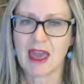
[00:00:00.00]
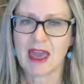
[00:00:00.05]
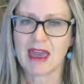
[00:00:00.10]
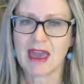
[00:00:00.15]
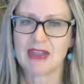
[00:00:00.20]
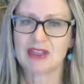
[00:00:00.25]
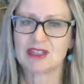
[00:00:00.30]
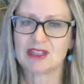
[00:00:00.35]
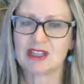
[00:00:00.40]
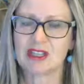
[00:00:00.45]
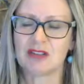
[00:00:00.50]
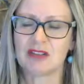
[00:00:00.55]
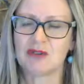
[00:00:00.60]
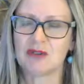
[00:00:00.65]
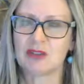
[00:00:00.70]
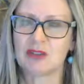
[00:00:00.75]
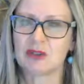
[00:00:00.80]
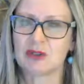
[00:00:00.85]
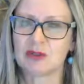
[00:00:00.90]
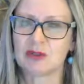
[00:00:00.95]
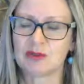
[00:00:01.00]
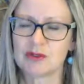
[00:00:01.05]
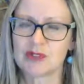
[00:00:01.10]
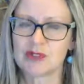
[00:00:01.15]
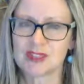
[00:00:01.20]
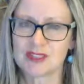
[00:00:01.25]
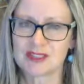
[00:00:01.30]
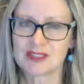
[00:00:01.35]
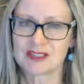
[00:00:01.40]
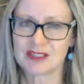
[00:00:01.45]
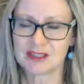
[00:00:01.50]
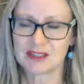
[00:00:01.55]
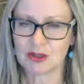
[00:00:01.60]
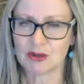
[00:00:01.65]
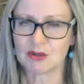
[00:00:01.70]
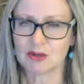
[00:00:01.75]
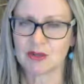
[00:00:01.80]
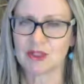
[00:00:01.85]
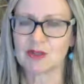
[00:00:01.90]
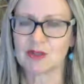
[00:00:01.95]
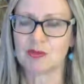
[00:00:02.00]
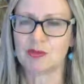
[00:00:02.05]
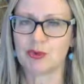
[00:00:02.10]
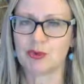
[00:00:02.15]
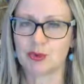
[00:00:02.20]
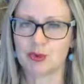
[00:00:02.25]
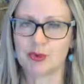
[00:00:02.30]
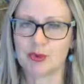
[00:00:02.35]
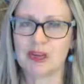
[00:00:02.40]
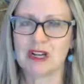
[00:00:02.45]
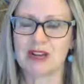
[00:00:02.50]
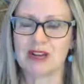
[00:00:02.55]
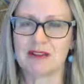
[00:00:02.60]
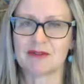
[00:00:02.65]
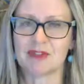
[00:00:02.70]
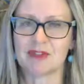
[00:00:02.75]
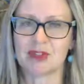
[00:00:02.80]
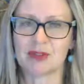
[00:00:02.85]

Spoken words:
And if the clause itself is broad enough